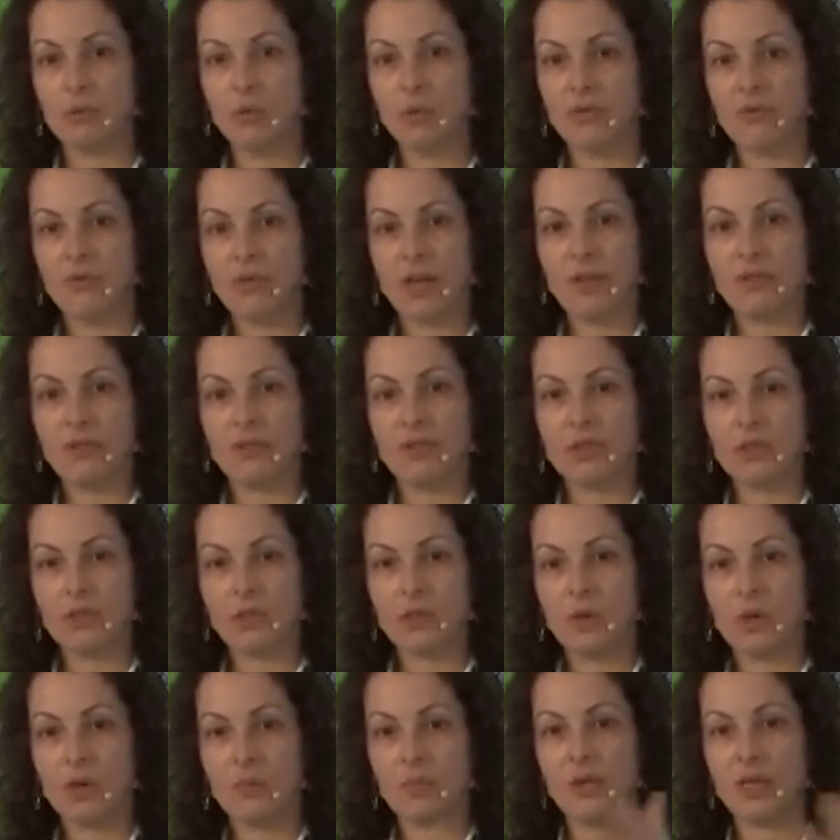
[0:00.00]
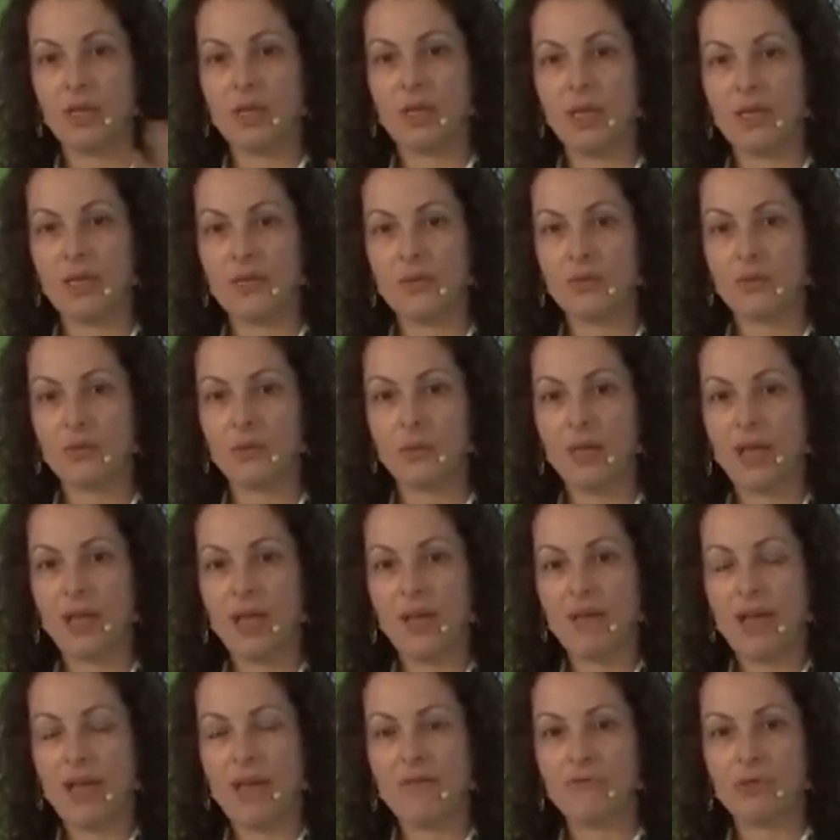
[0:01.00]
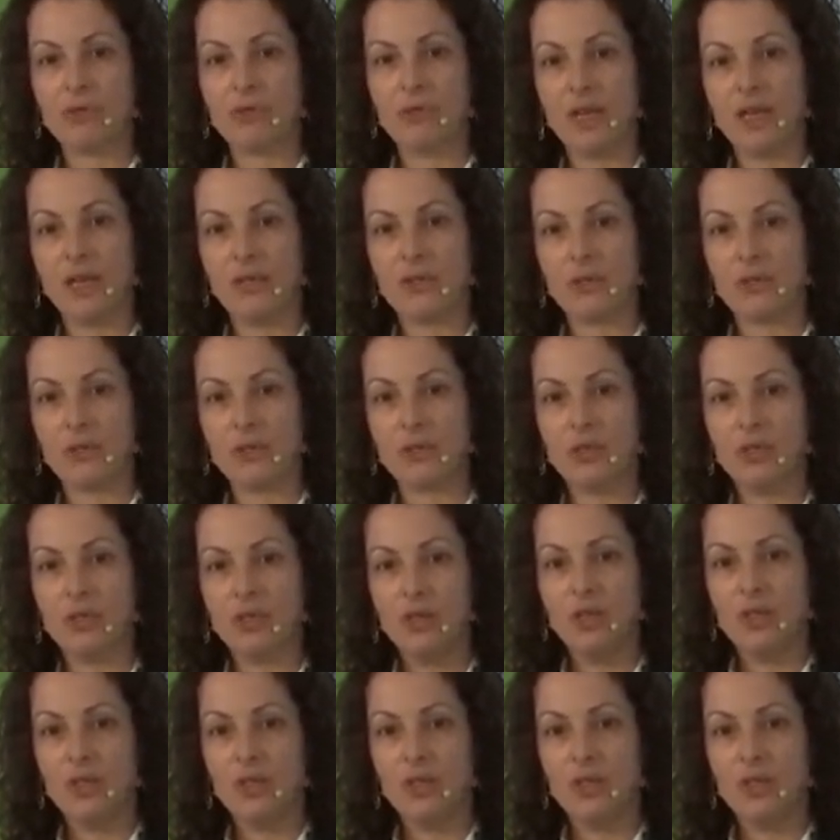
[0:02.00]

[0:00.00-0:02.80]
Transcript: We've cut this short because we have after lunch.